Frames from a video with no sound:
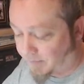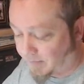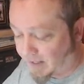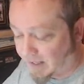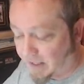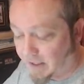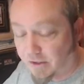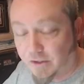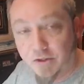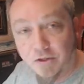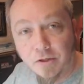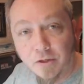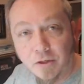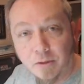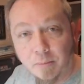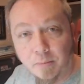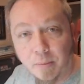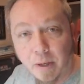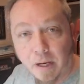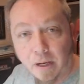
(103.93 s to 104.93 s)
each
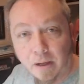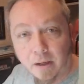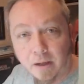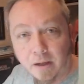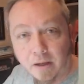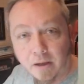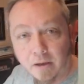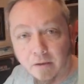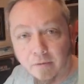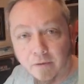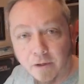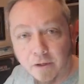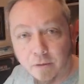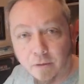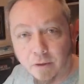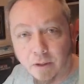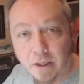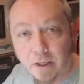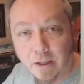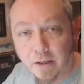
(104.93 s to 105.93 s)
bank
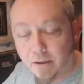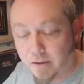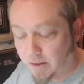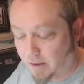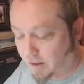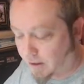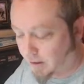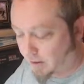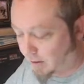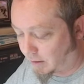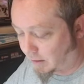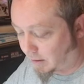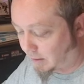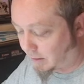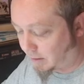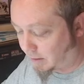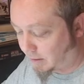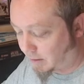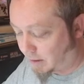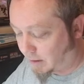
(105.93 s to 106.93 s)
individually. Took a
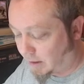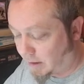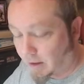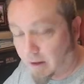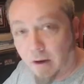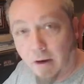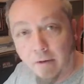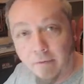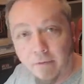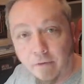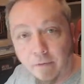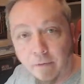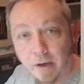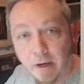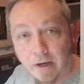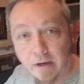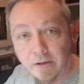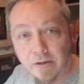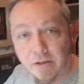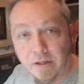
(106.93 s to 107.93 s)
few
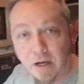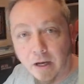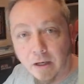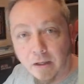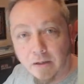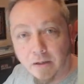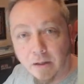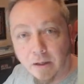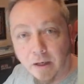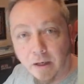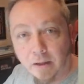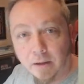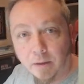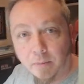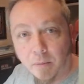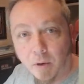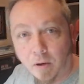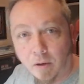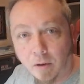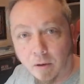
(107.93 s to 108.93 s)
days to actually get
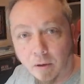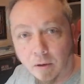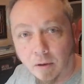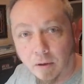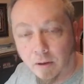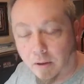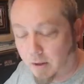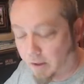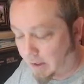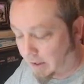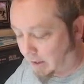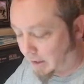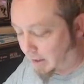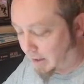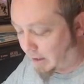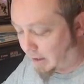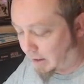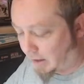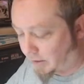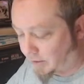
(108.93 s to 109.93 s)
them all
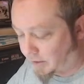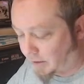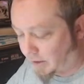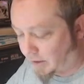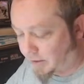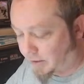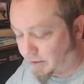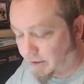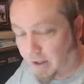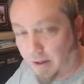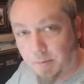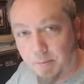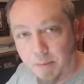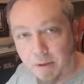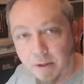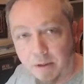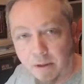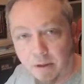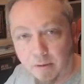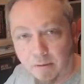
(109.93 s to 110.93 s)
charged up.
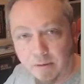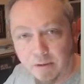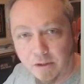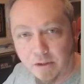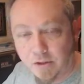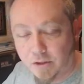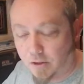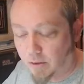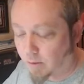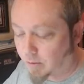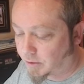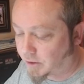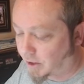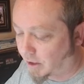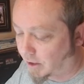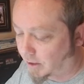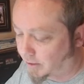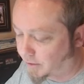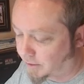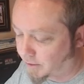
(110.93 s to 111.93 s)
It was a slow
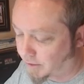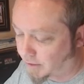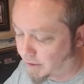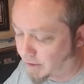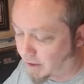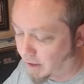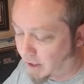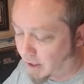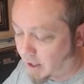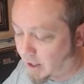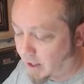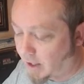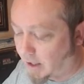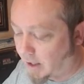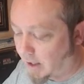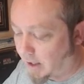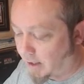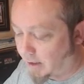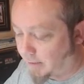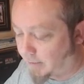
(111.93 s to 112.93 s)
charge.
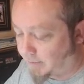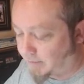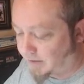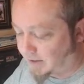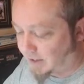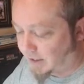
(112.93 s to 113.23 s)
It's a